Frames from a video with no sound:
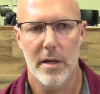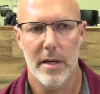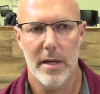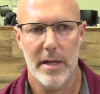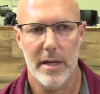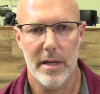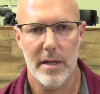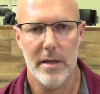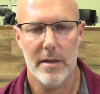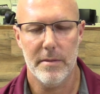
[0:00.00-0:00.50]

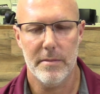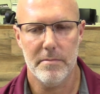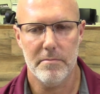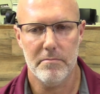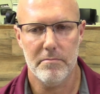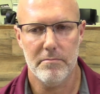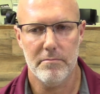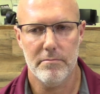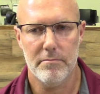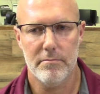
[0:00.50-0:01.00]

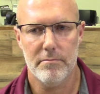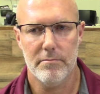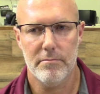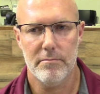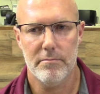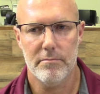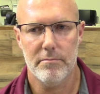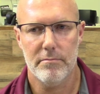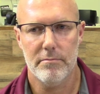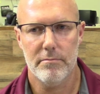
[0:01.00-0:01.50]

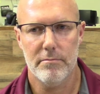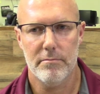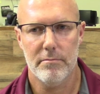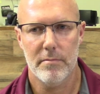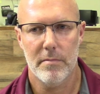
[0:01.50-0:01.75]
Nothing is said.